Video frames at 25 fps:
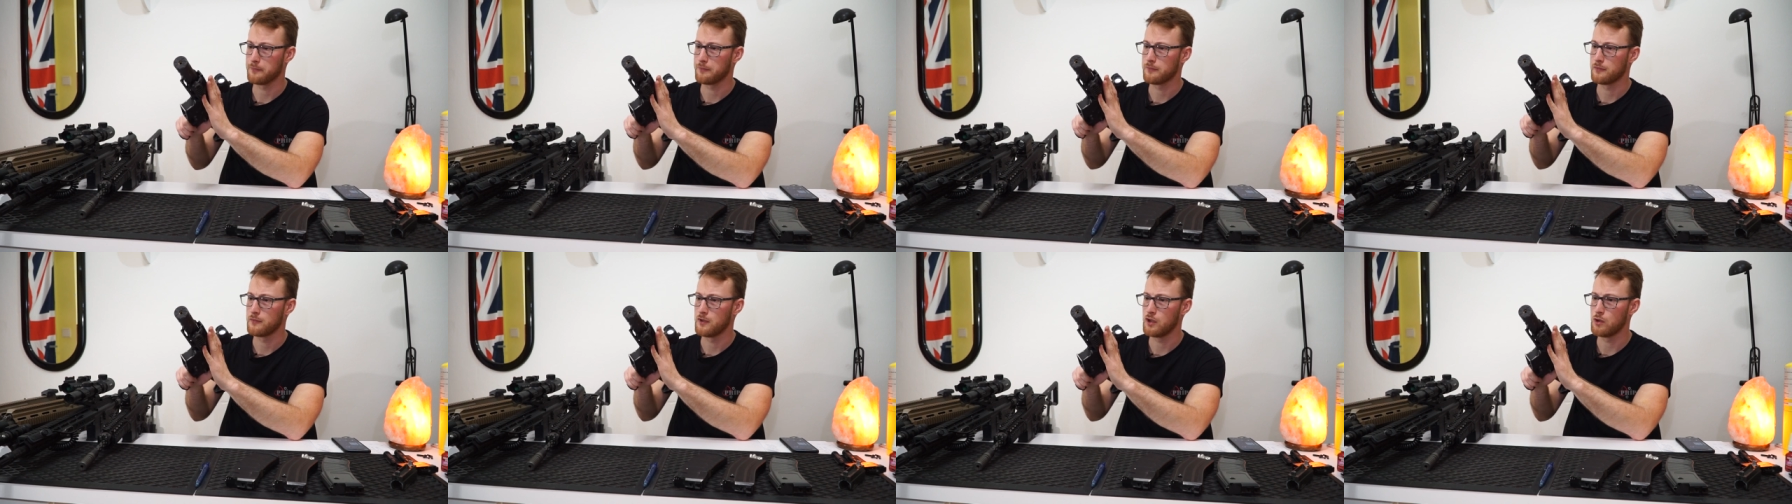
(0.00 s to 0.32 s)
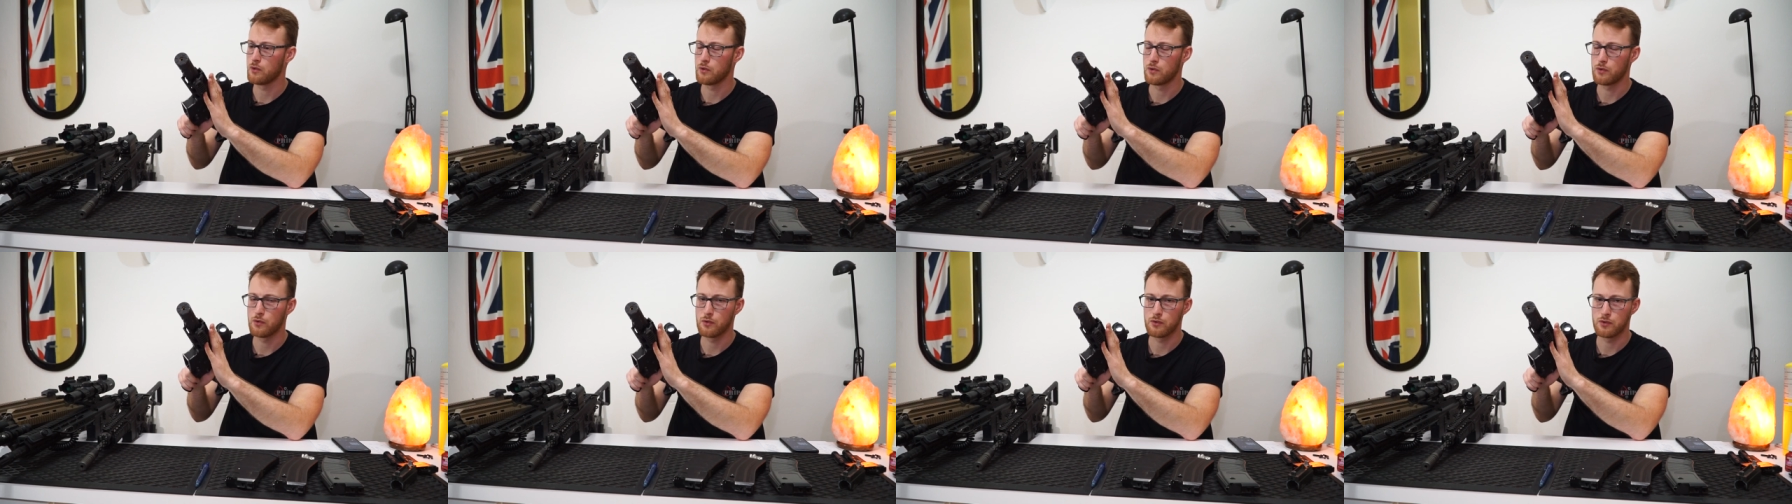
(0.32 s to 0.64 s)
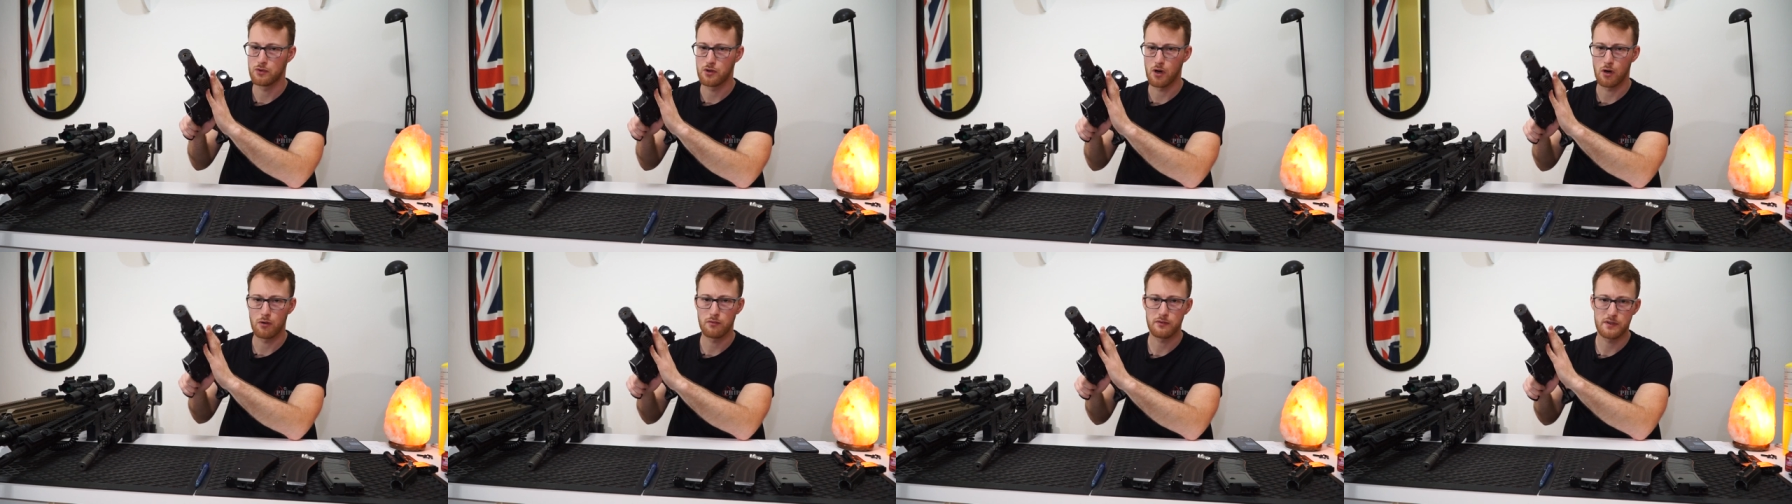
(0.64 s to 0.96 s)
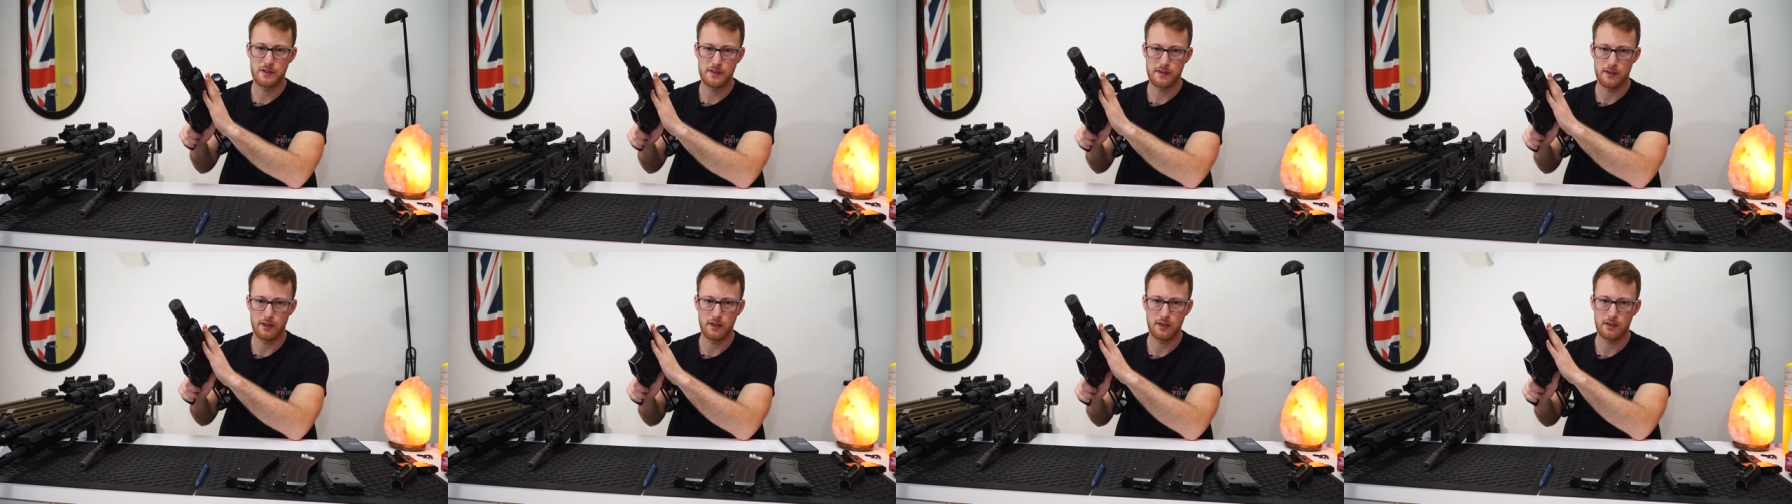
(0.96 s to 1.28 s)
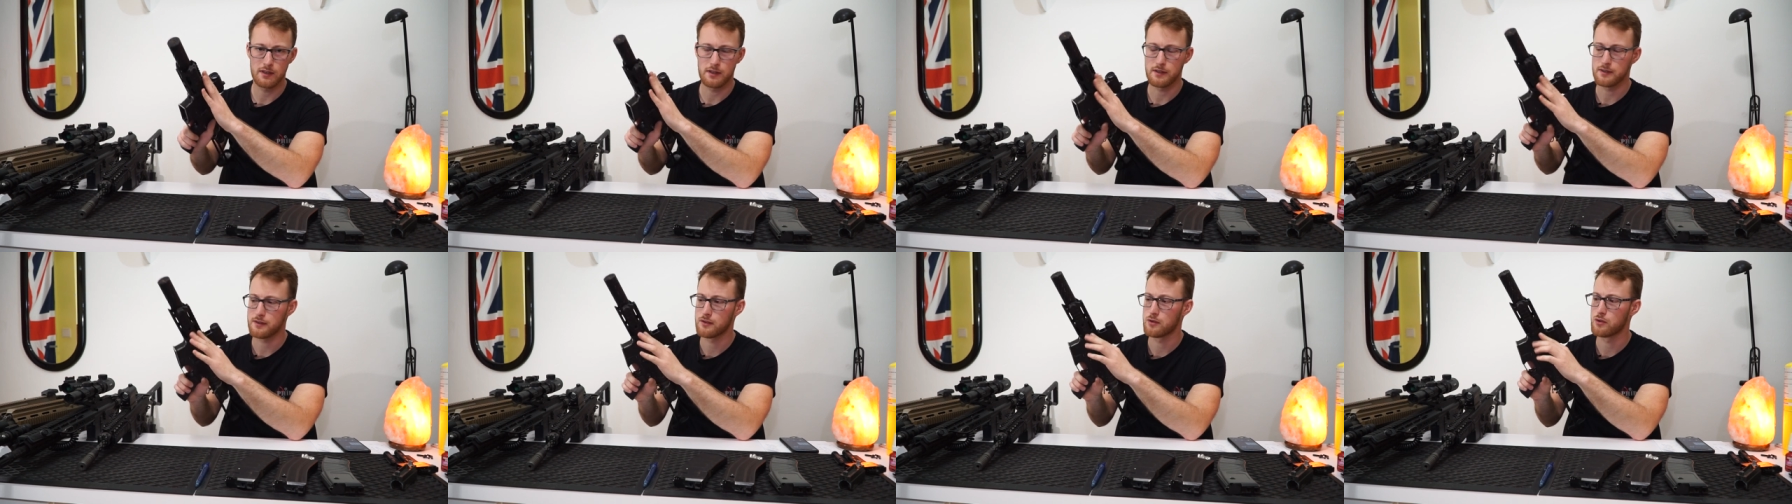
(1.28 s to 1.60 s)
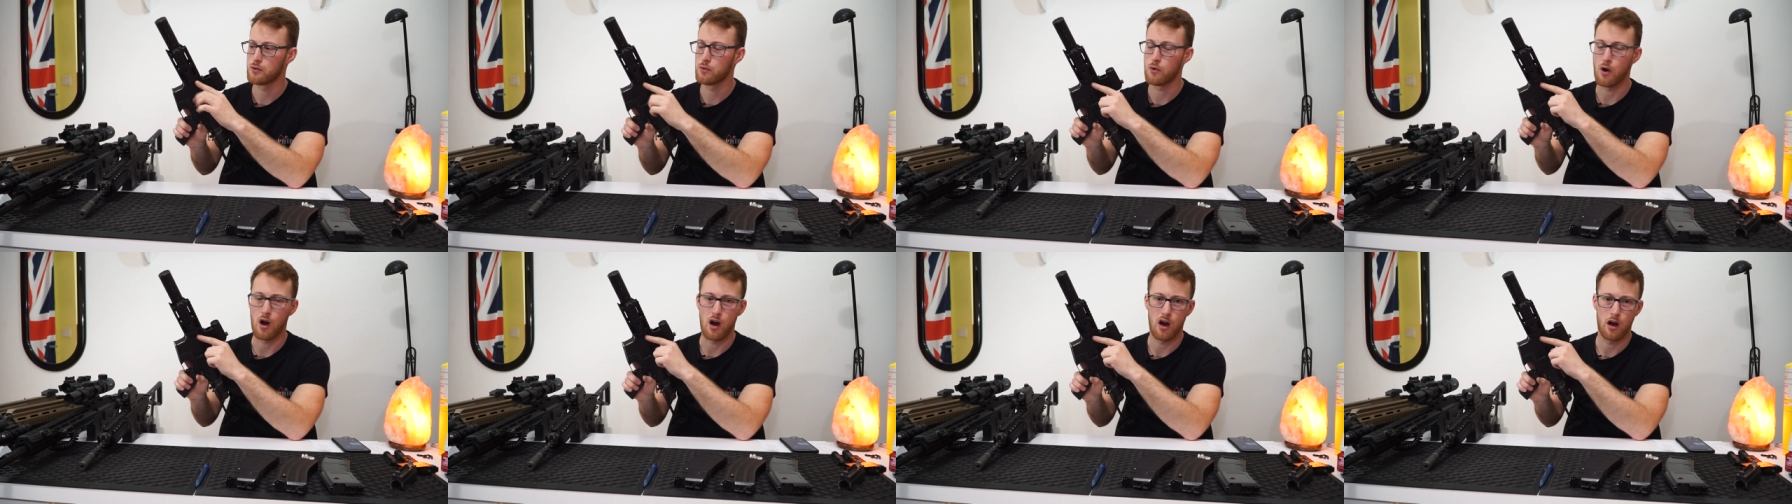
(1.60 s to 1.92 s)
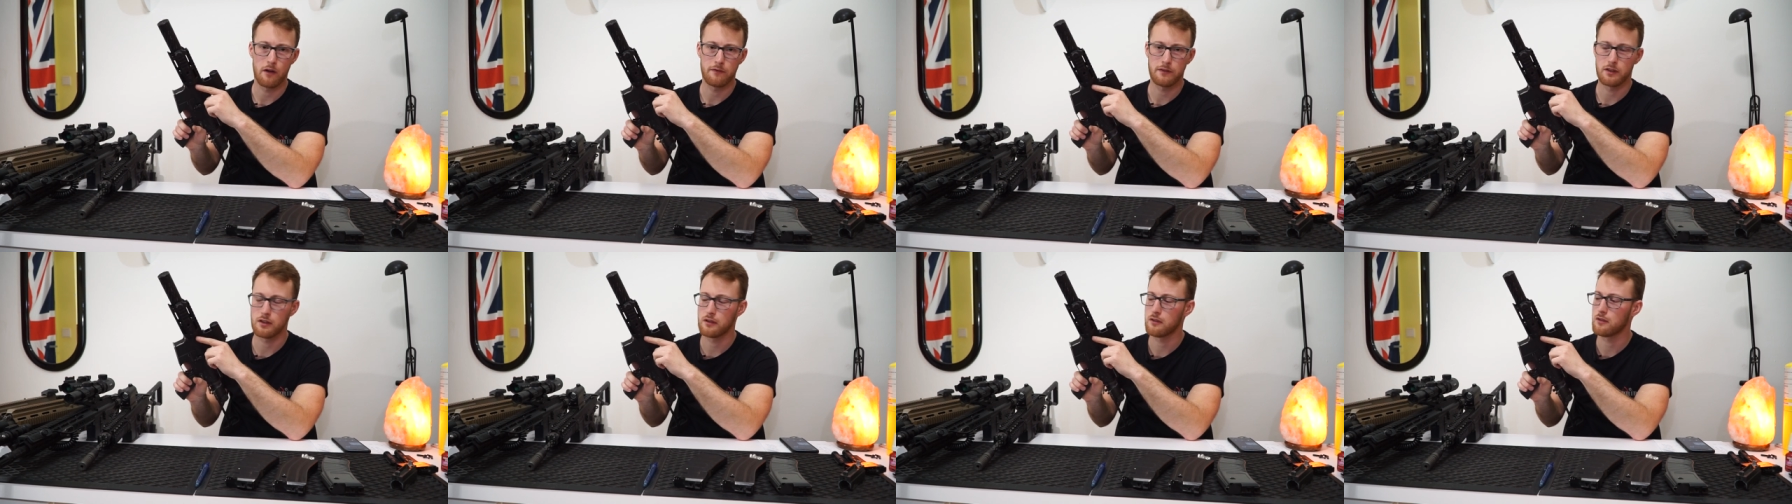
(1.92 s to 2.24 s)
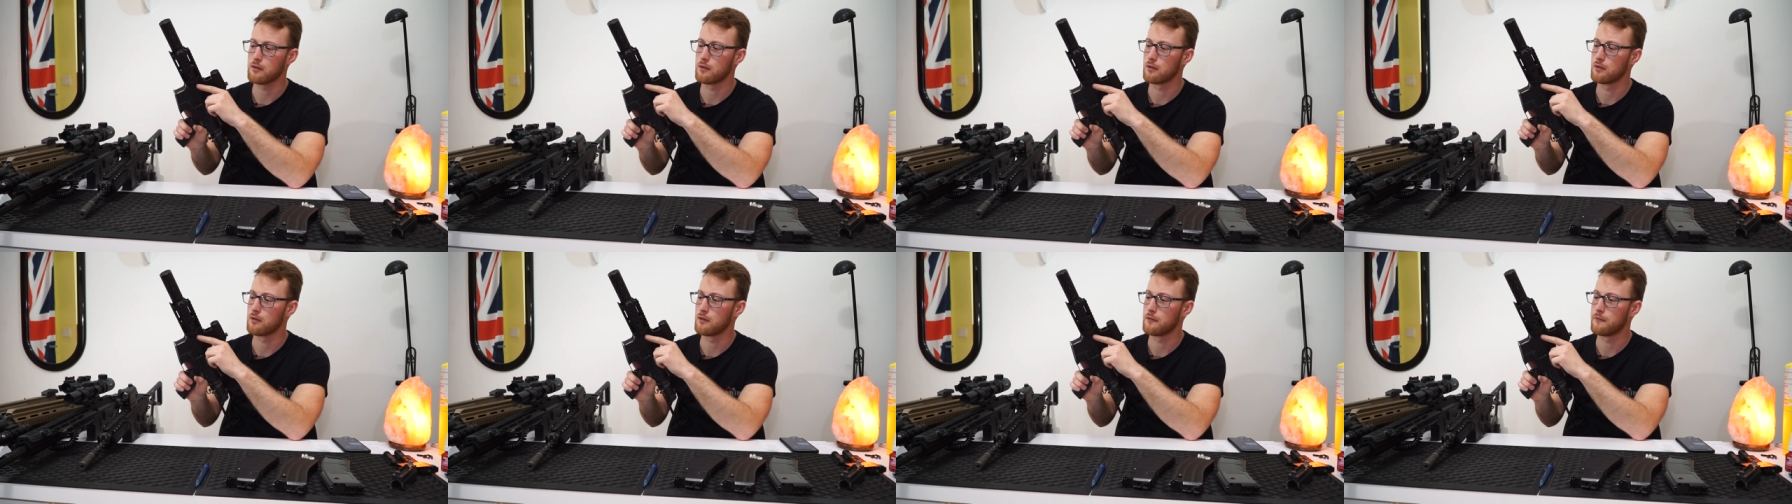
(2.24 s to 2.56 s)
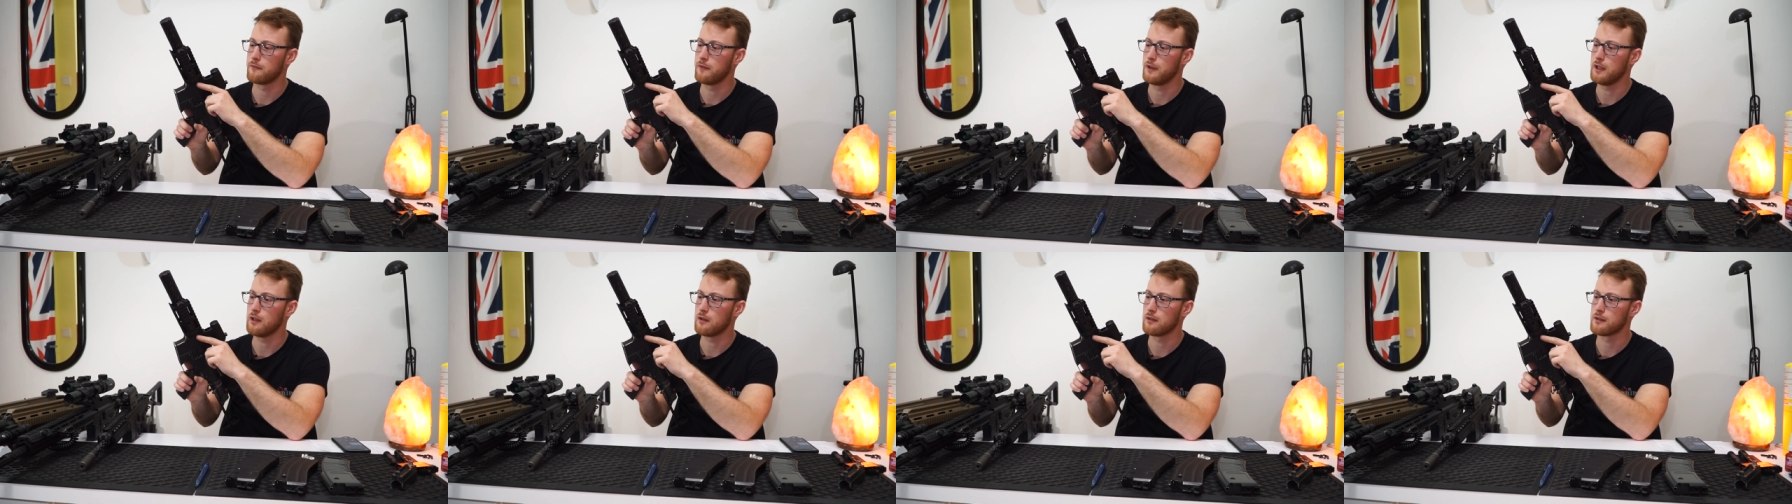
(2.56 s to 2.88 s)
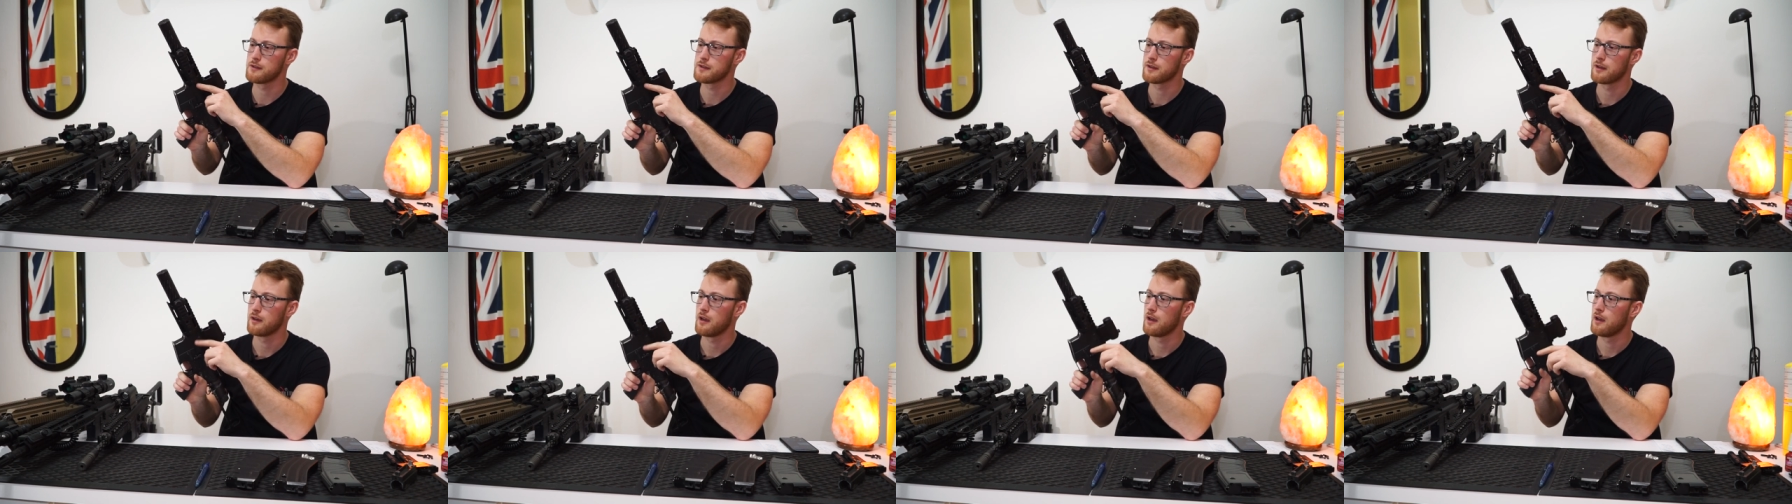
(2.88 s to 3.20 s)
You don't see this too often on the fields.